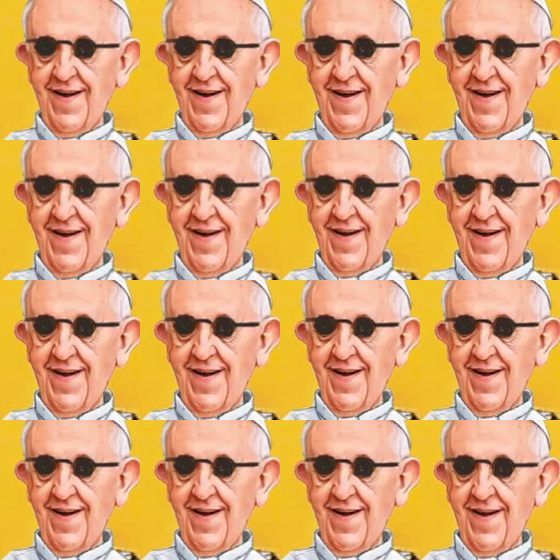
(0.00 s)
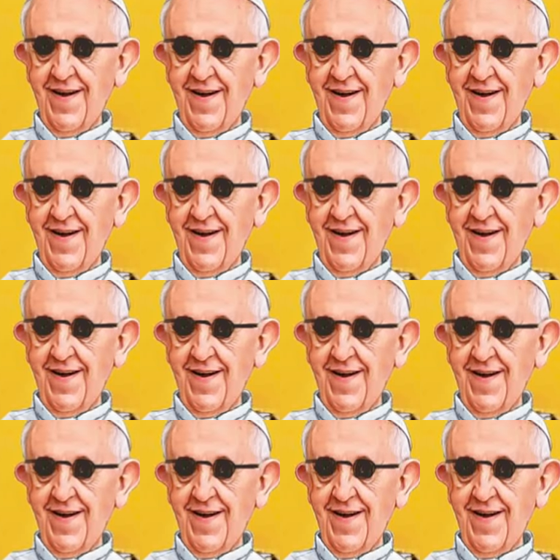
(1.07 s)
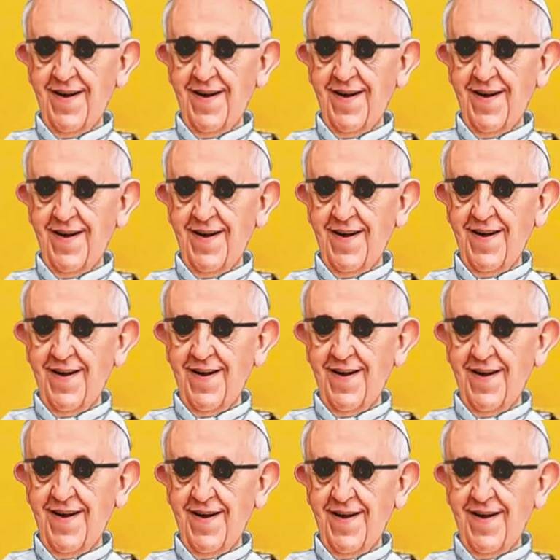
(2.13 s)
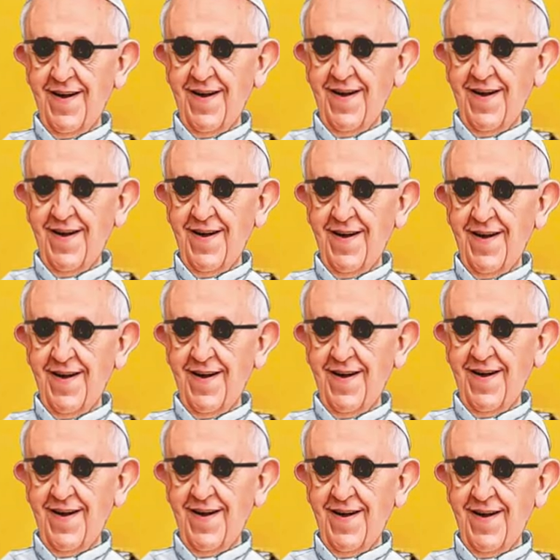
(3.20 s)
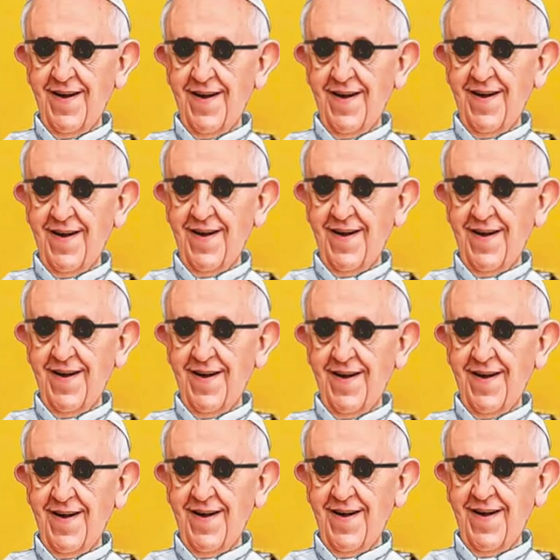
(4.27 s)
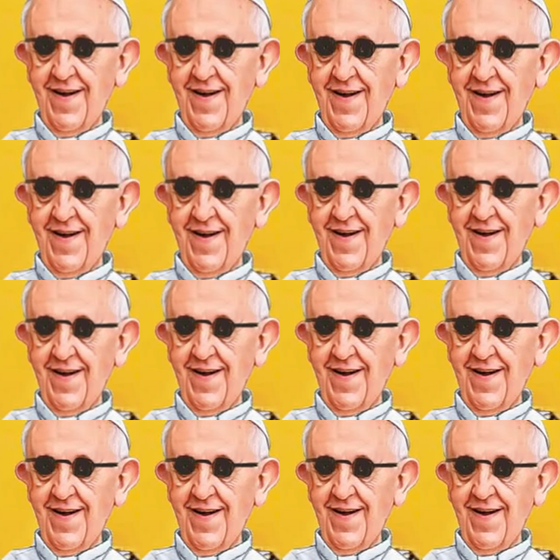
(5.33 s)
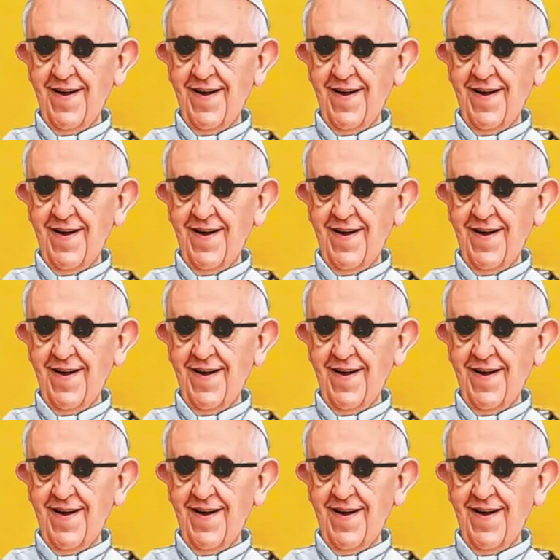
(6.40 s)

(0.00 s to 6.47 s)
The person shown says nothing.